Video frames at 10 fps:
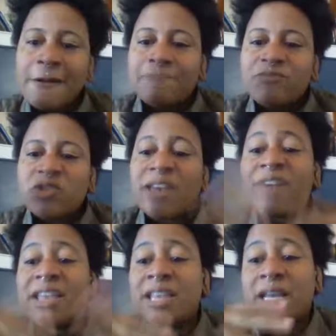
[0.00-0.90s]
So I
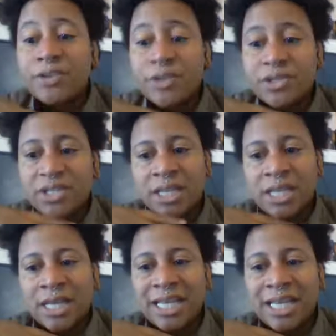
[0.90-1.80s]
find that interesting,
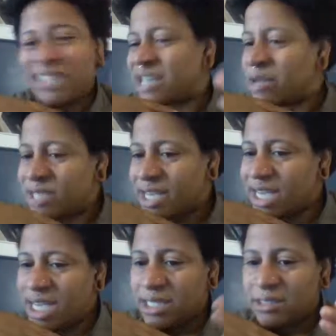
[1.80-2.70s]
that it
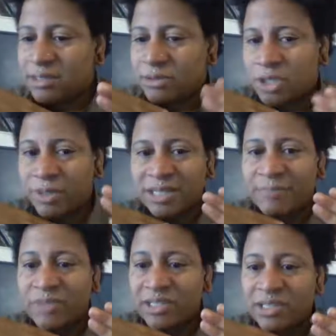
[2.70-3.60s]
sounds like he's
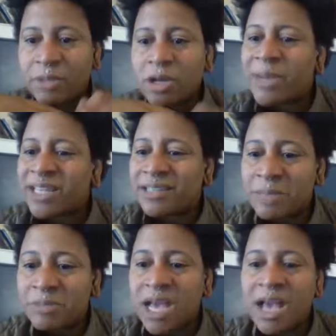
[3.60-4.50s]
doing something similar,
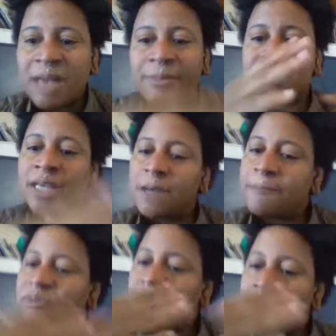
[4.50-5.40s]
but at the same time, it's
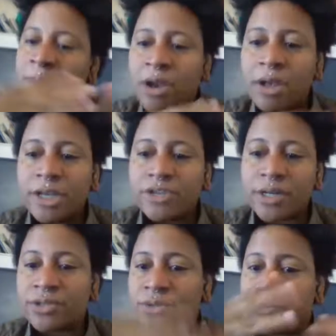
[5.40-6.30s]
like
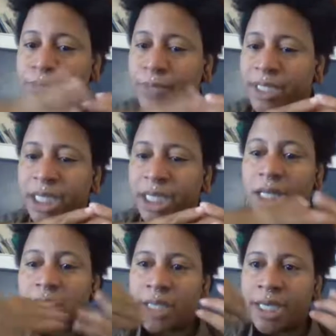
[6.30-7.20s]
American structures are
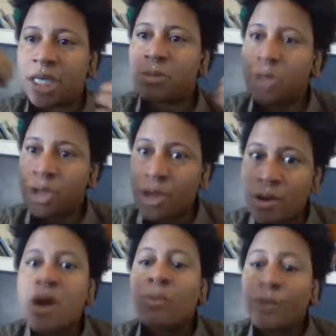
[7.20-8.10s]
really like,
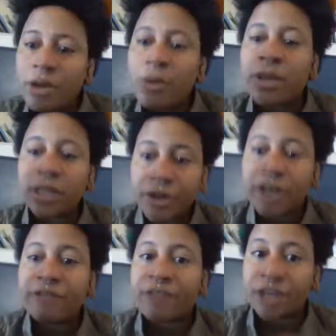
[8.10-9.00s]
you know, we know what
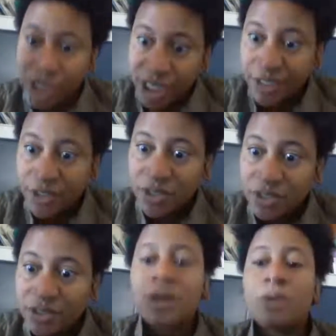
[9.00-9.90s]
literary fiction
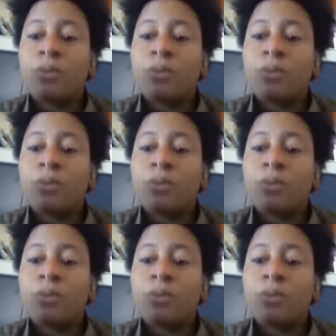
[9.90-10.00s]
is.